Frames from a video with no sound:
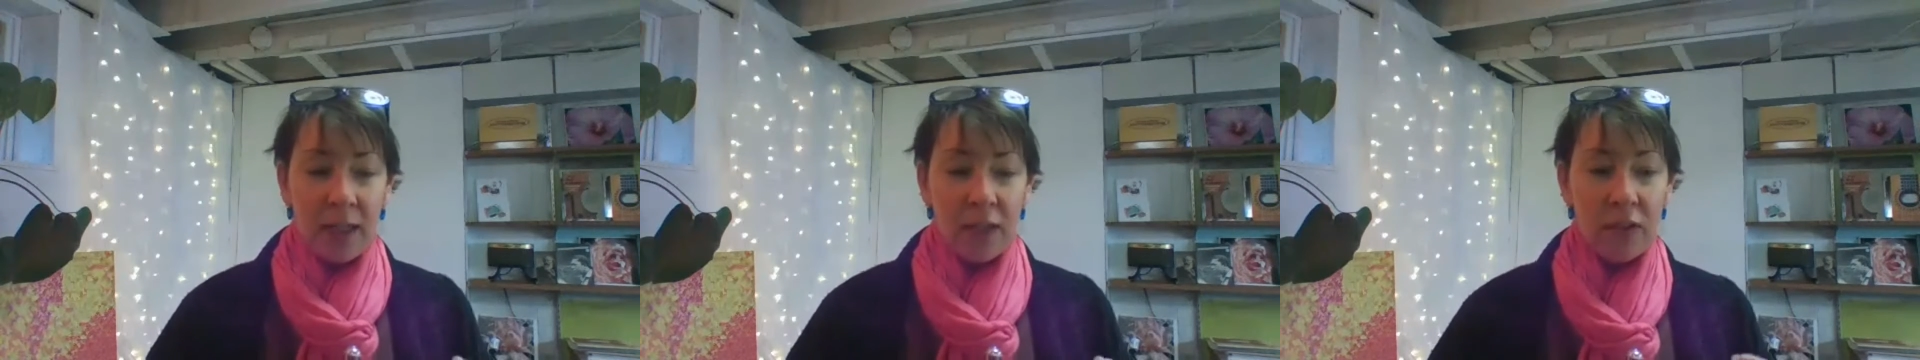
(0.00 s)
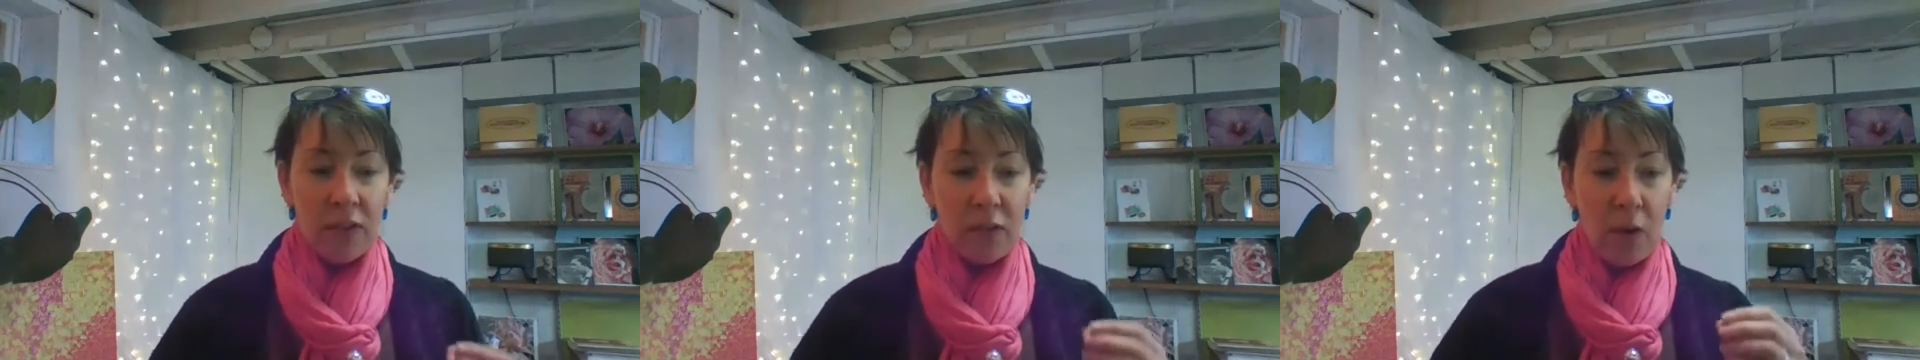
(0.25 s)

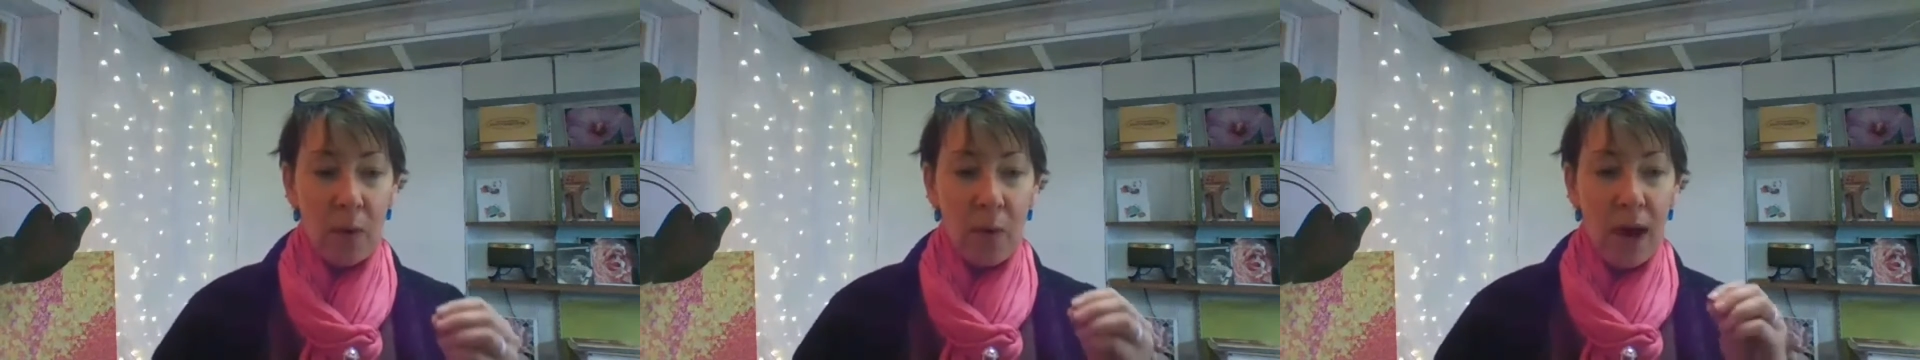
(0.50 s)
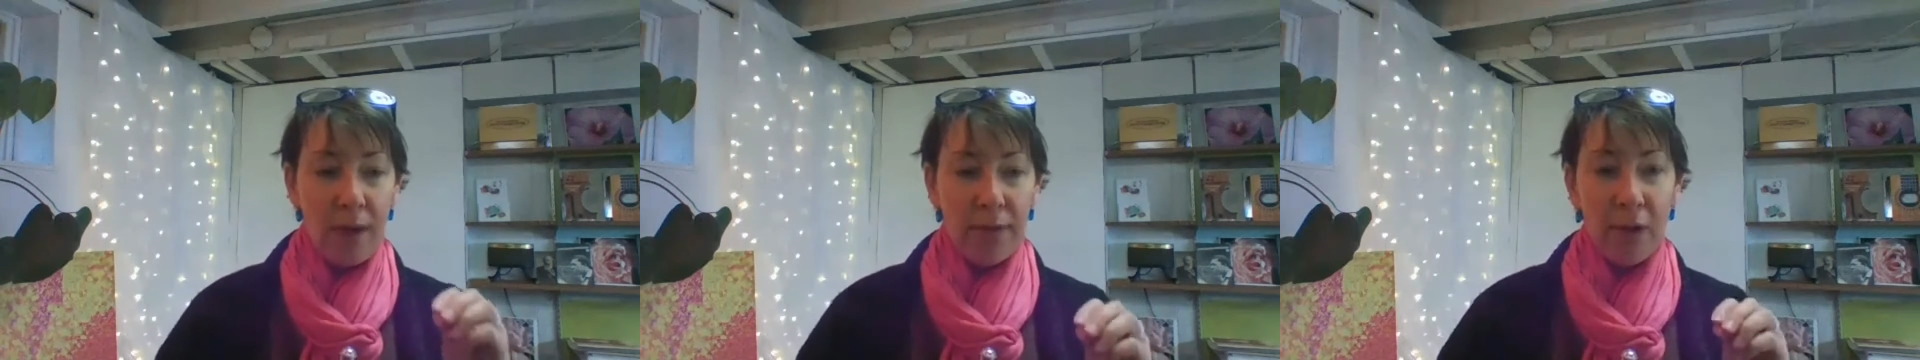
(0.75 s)
So
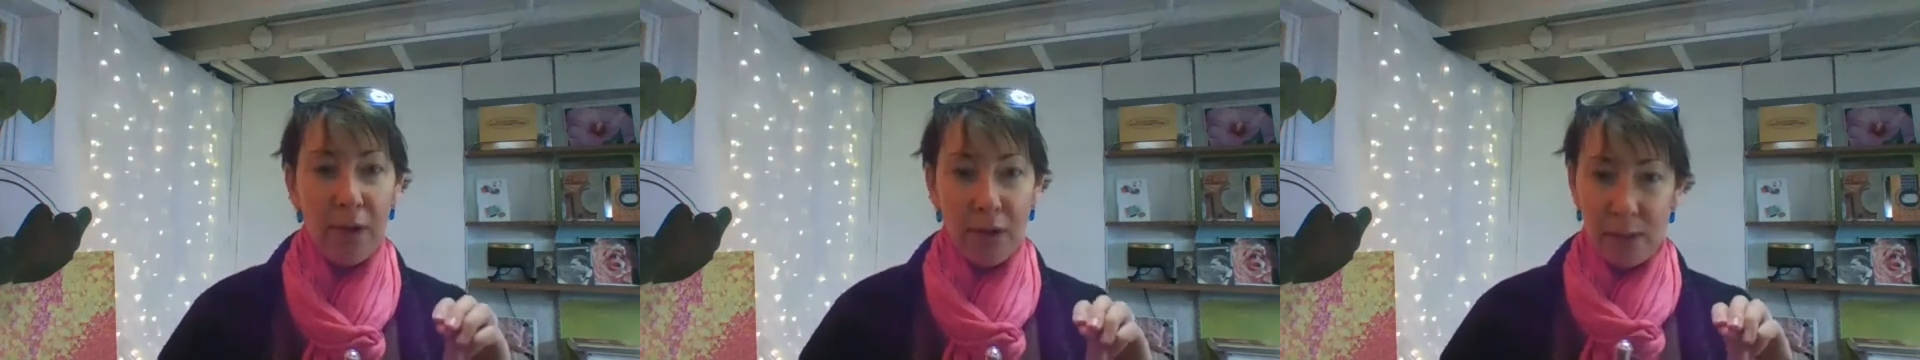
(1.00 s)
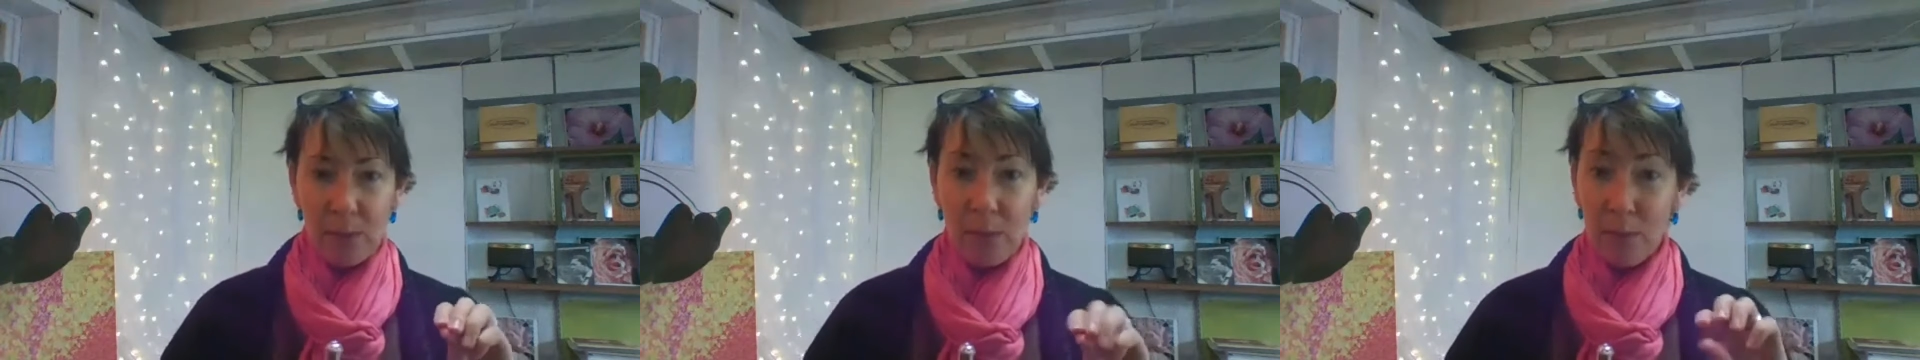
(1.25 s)
I've heard
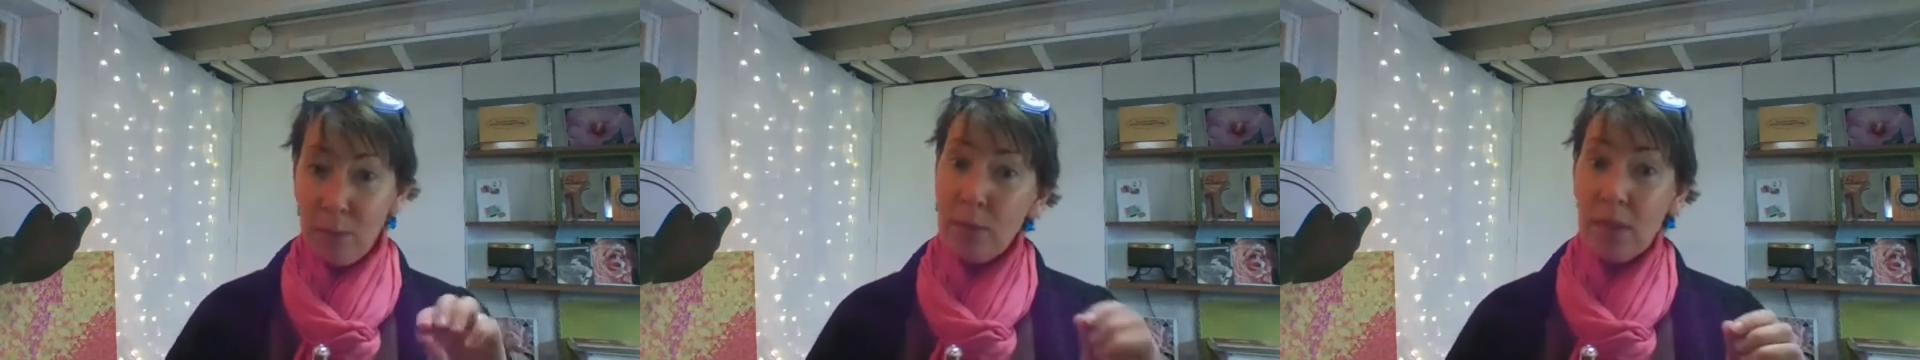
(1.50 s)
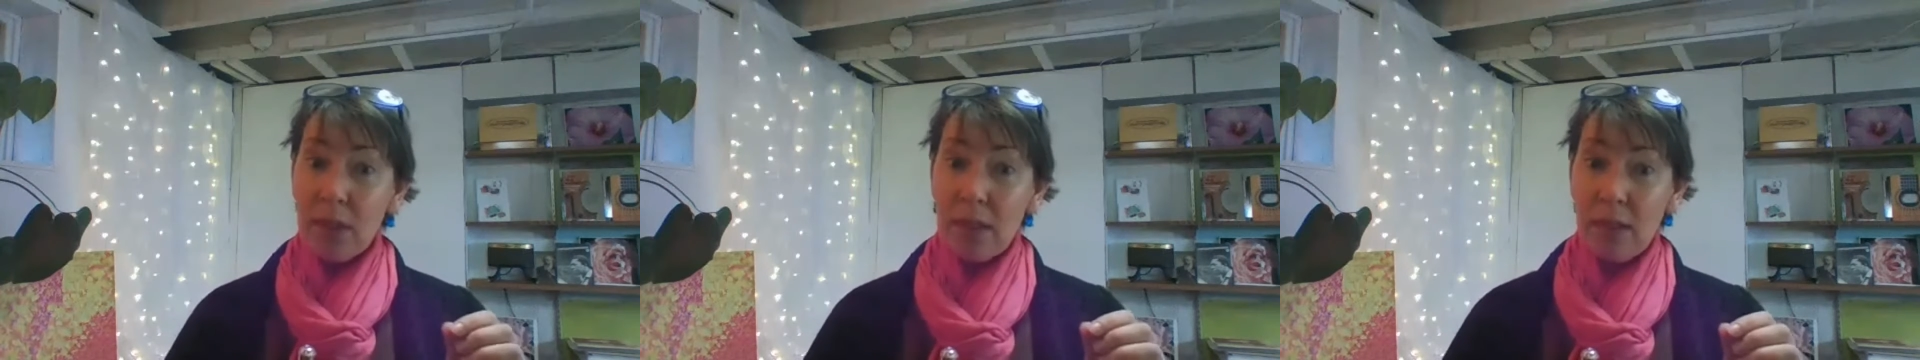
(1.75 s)
sometimes
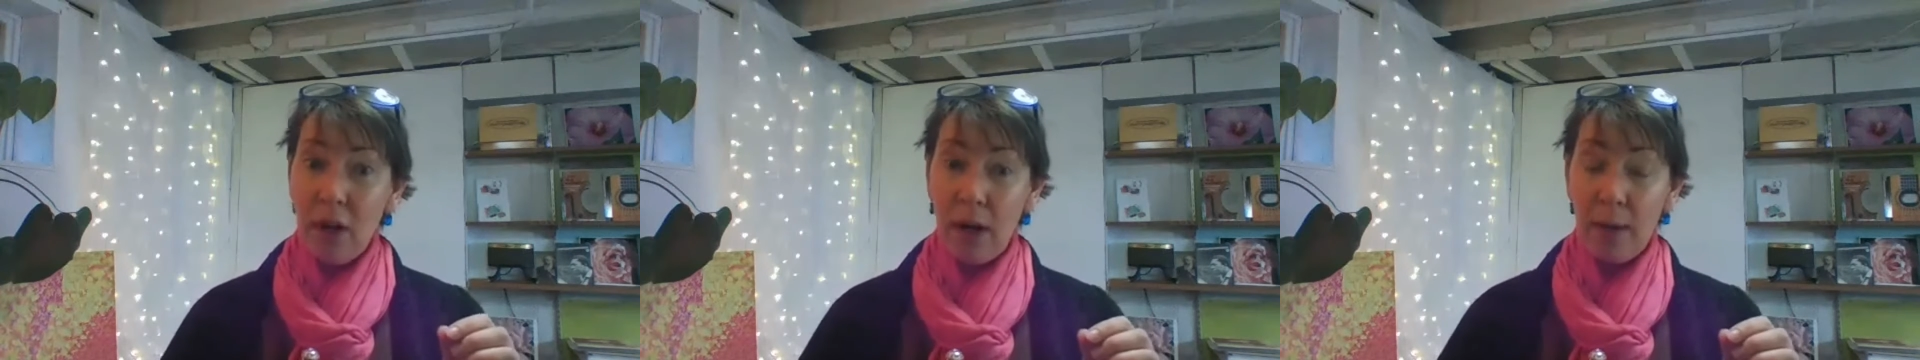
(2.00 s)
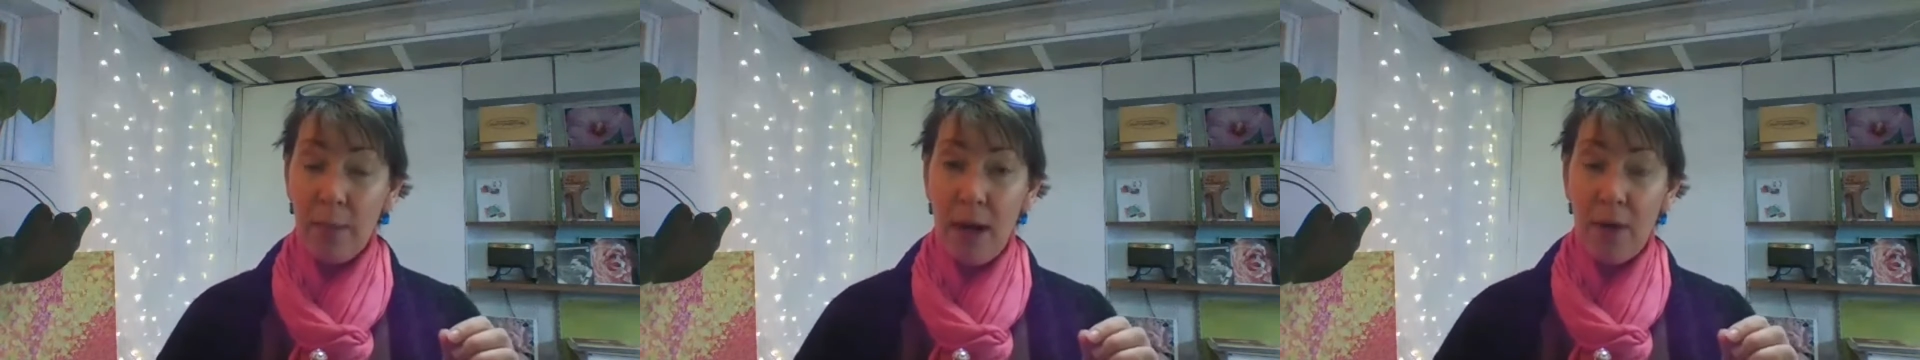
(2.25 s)
flutists
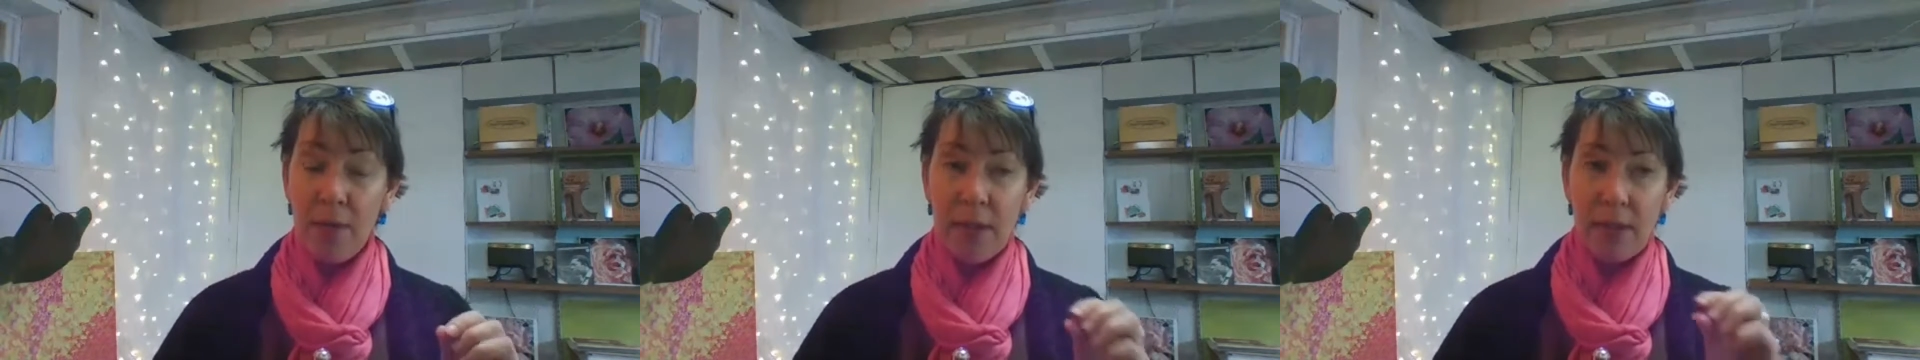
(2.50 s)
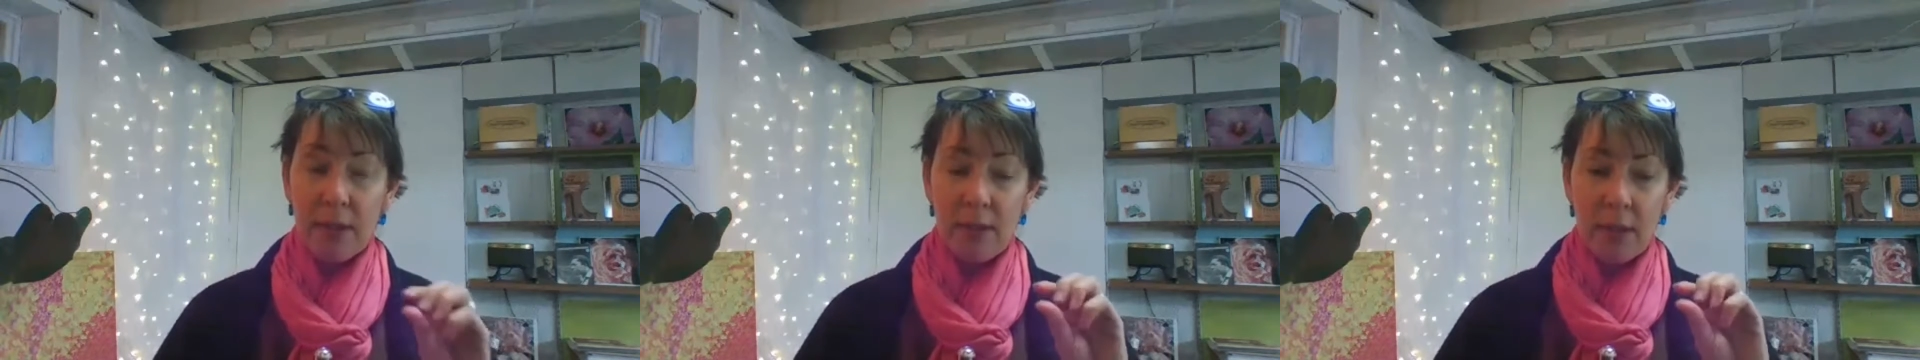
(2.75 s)
talk about
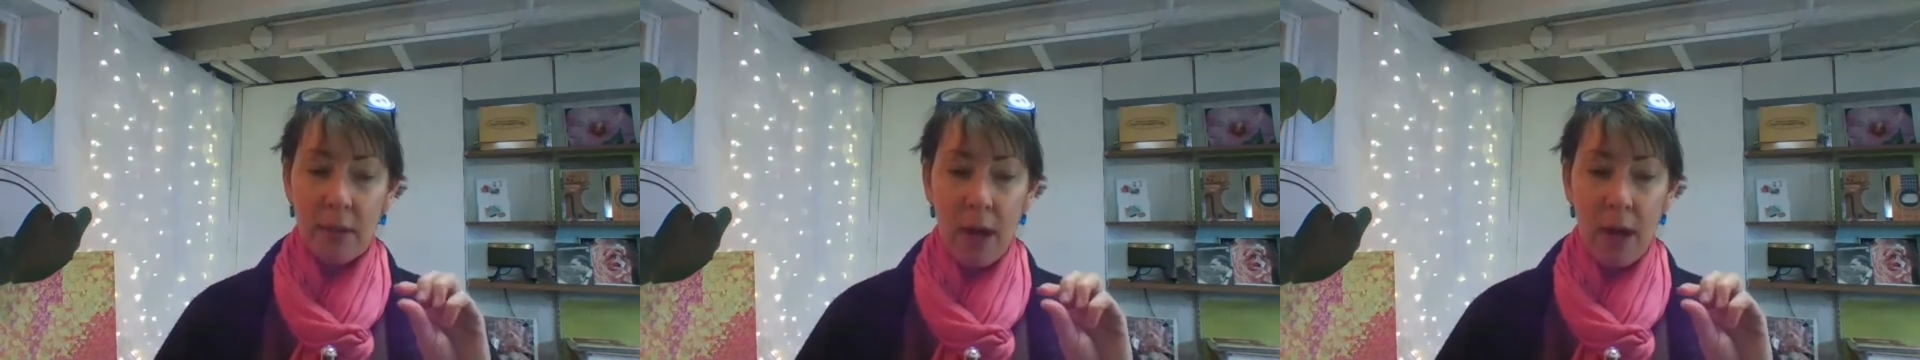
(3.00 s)
this